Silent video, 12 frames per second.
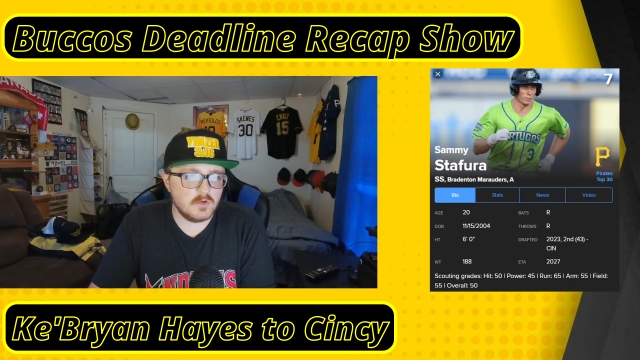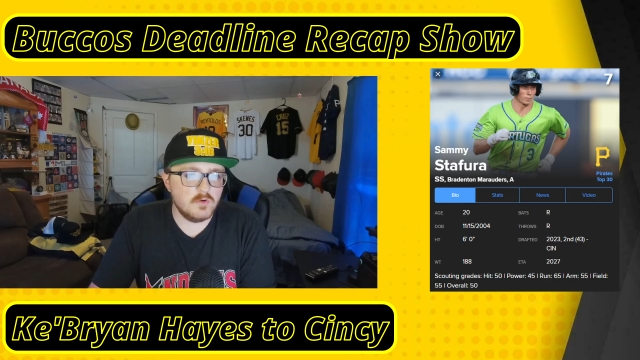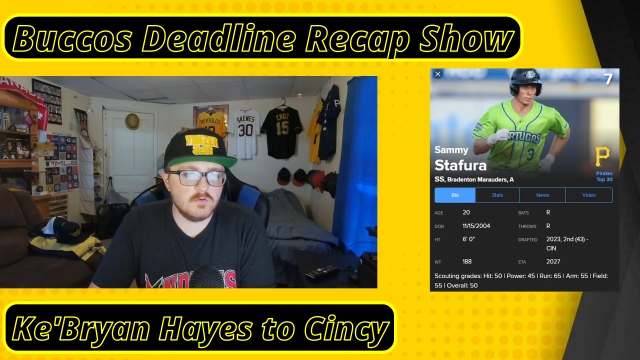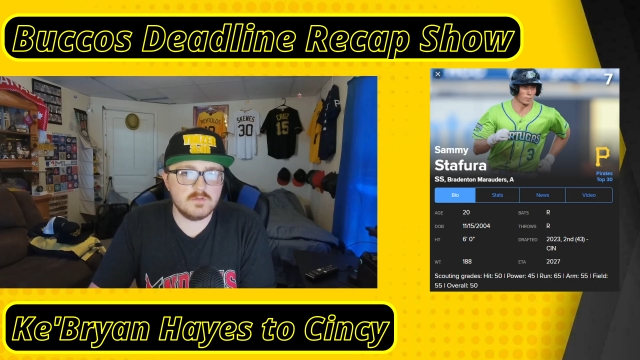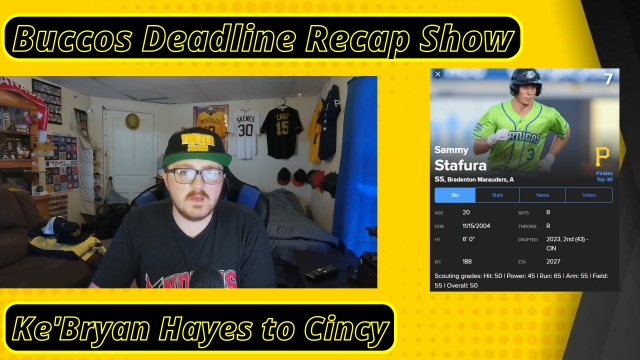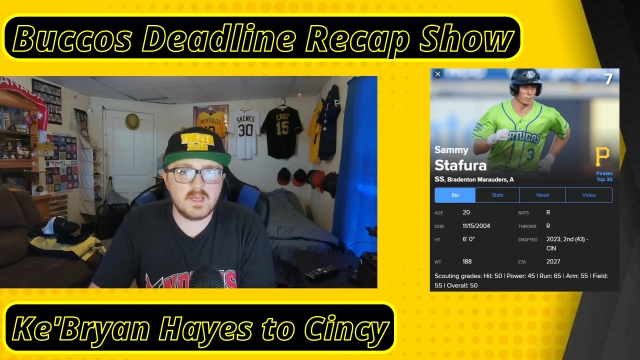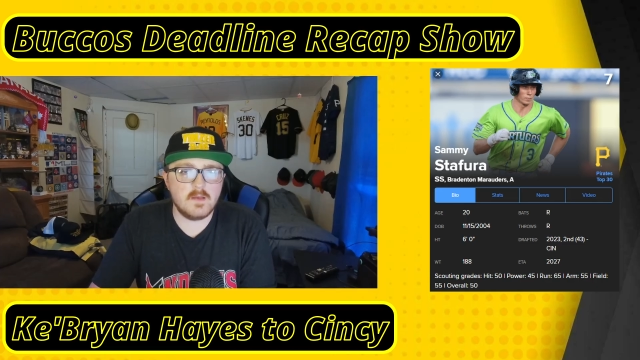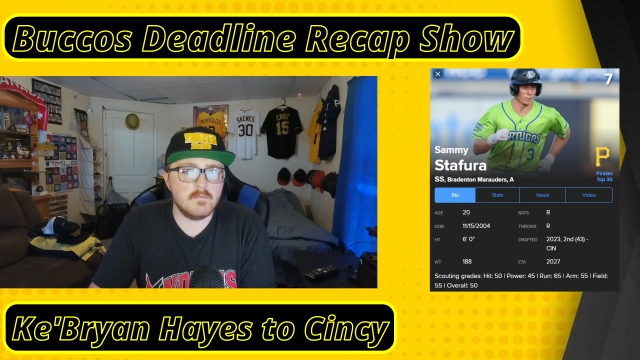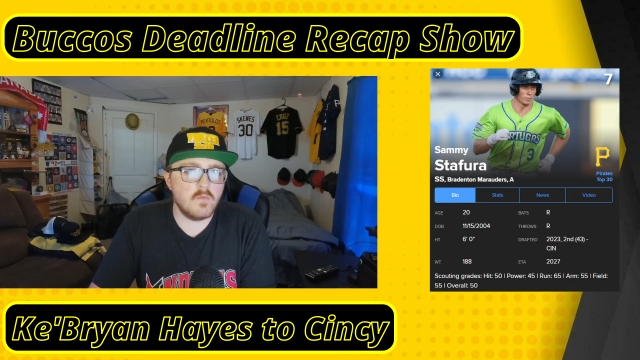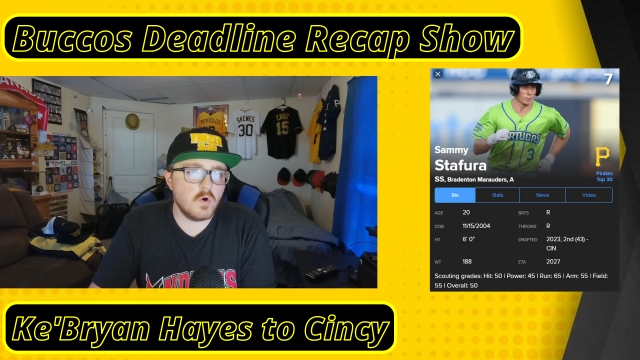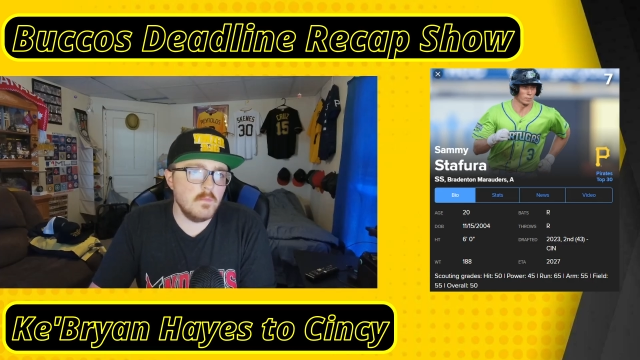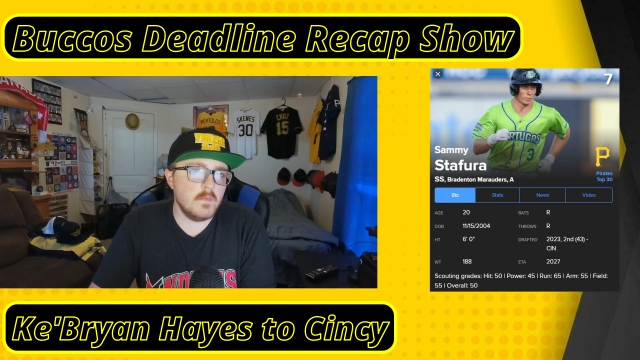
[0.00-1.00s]
who was making
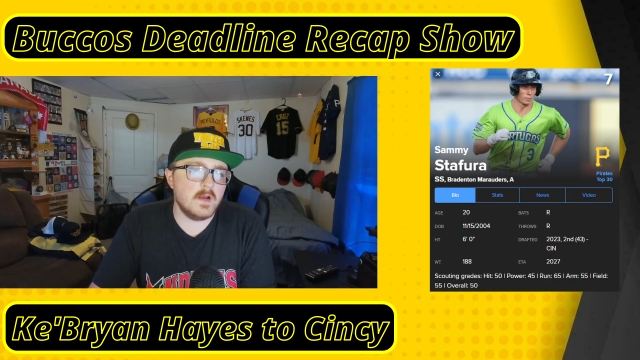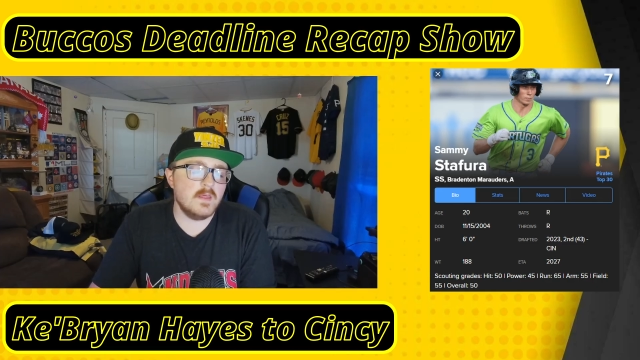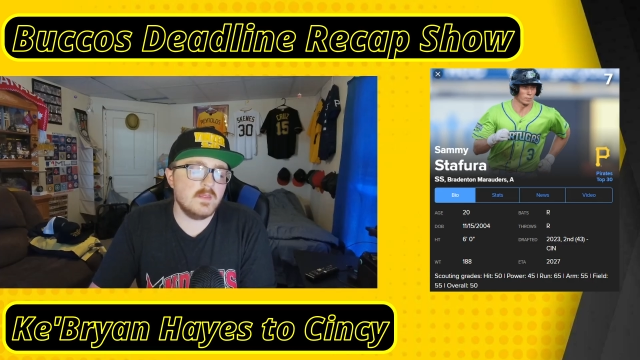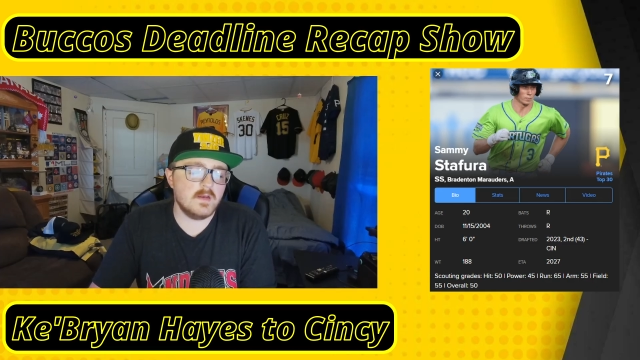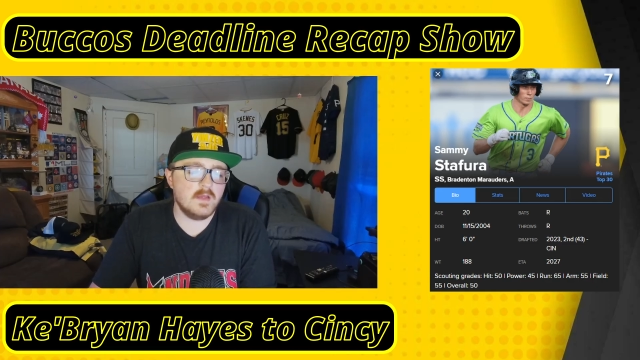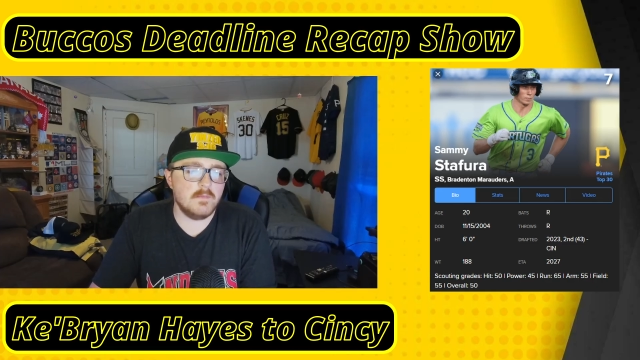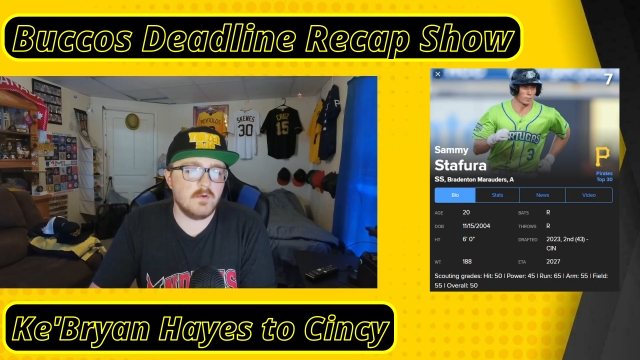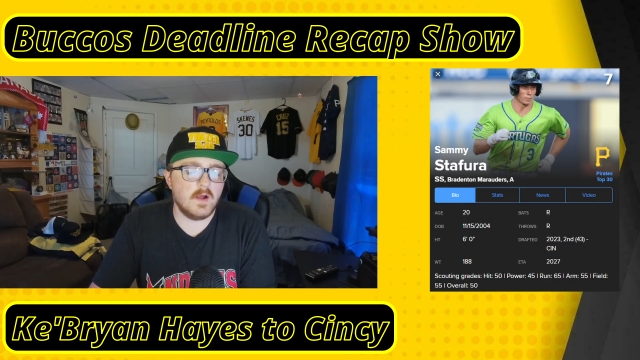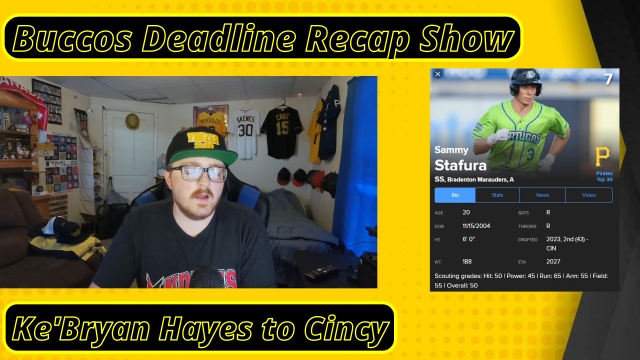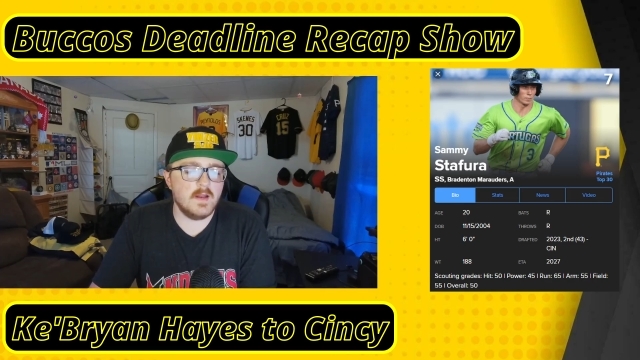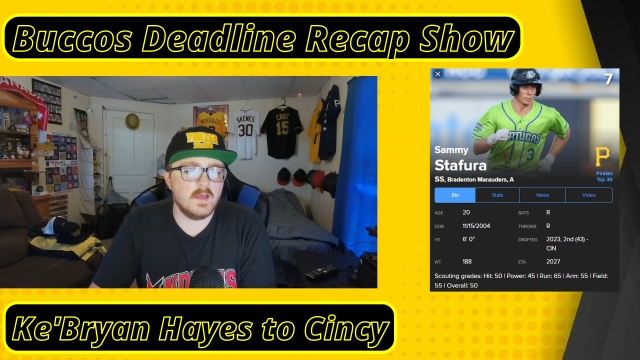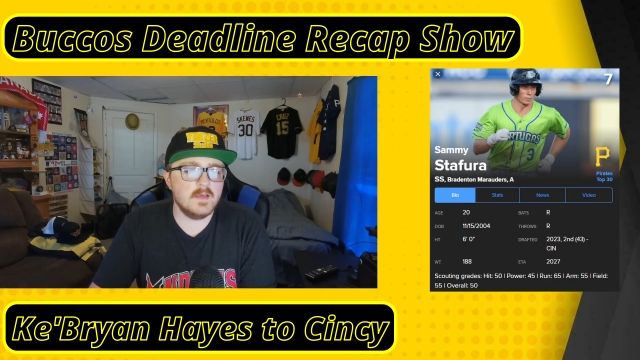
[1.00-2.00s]
more money than
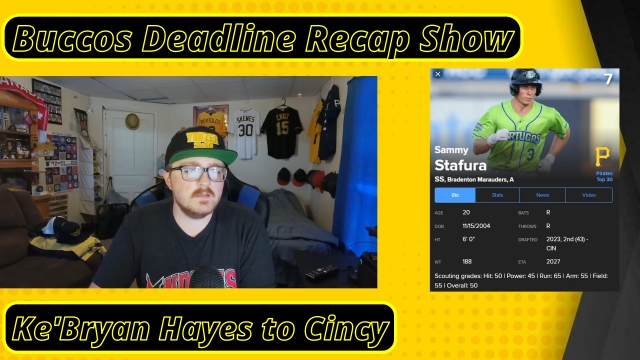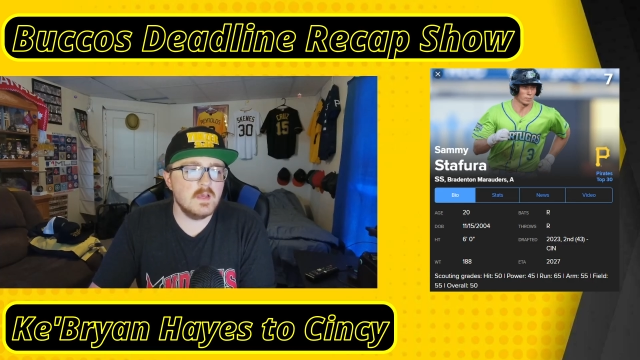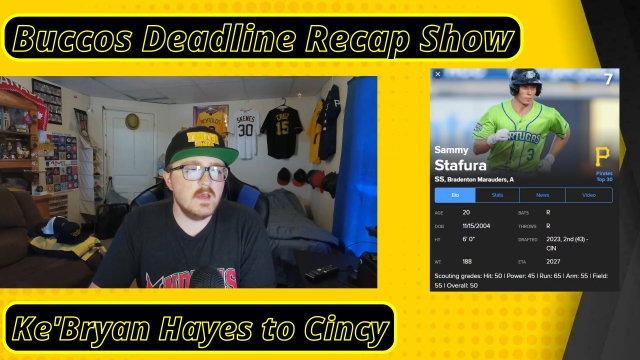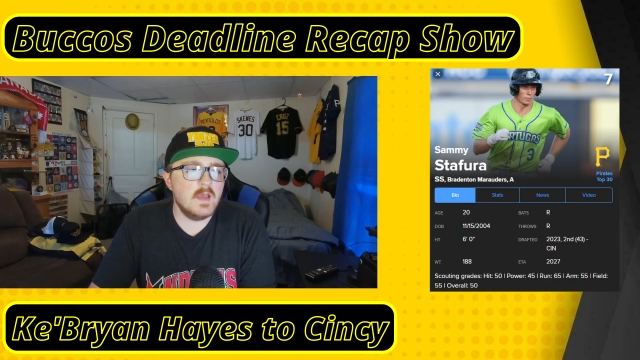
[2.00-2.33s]
Ke'Bryan Hayes